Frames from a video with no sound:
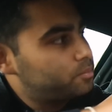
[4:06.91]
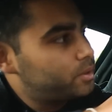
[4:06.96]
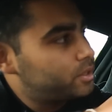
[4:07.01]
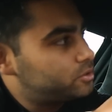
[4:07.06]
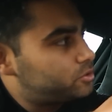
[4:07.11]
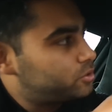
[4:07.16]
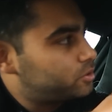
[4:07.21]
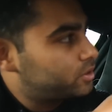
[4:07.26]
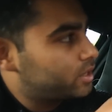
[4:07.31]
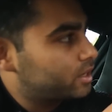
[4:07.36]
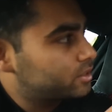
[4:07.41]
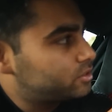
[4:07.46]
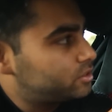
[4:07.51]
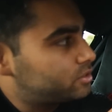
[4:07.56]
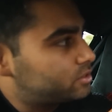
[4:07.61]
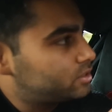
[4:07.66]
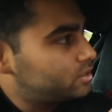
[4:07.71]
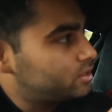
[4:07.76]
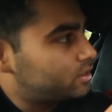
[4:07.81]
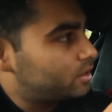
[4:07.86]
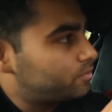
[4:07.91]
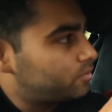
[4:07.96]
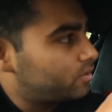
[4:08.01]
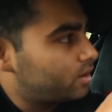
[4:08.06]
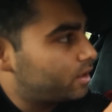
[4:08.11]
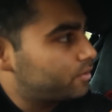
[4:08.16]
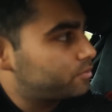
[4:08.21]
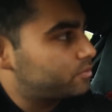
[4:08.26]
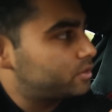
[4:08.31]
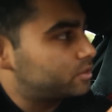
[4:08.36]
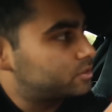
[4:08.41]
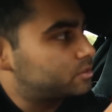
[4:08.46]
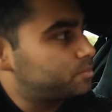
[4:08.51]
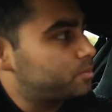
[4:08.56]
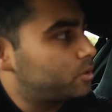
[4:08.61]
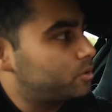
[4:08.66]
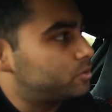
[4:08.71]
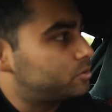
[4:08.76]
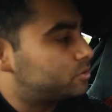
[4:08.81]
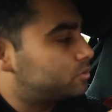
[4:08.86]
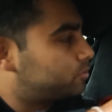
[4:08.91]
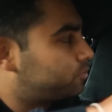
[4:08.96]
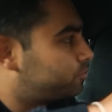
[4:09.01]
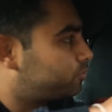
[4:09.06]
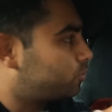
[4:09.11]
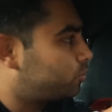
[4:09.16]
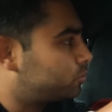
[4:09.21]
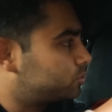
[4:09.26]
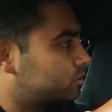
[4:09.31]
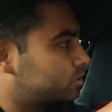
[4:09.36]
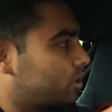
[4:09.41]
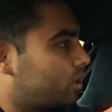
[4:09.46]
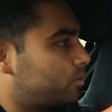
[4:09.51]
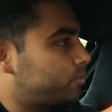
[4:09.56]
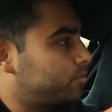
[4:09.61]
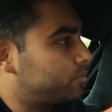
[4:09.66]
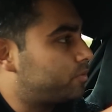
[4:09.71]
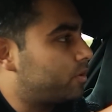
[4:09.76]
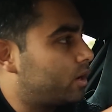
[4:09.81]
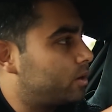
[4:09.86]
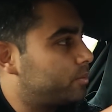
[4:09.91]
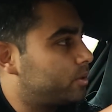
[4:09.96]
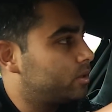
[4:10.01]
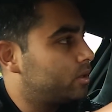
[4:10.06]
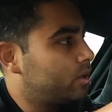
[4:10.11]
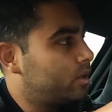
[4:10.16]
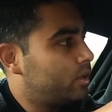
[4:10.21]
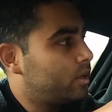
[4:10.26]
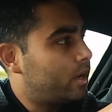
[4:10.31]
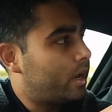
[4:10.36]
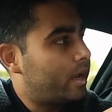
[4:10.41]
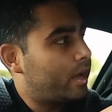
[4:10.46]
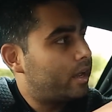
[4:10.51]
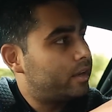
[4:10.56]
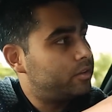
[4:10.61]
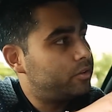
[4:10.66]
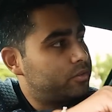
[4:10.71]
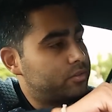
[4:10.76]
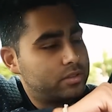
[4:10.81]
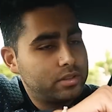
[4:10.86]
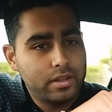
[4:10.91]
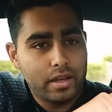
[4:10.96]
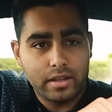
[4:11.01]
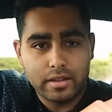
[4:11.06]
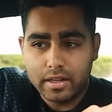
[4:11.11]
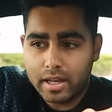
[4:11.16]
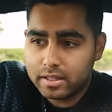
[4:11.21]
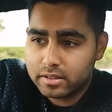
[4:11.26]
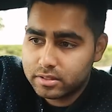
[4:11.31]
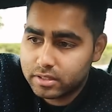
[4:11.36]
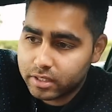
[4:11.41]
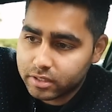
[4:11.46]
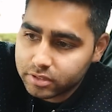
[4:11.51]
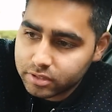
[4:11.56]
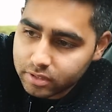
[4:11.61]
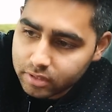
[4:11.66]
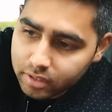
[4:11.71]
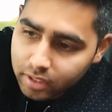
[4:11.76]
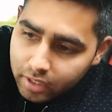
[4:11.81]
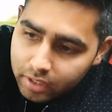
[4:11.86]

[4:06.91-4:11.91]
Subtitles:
bits you can actually see they've left exposed the forged carbon fiber, and you can see that in that section.